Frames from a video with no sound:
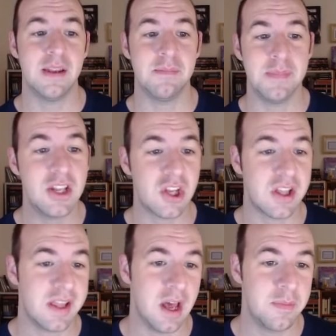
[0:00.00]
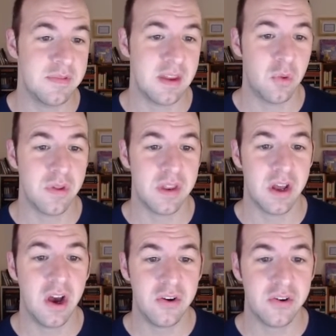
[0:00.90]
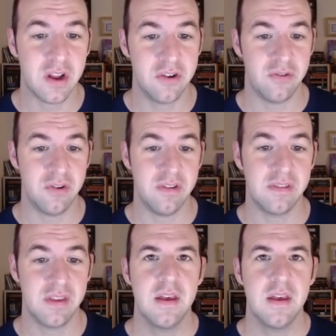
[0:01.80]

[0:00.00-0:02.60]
in beach cleanups in more than 100 countries.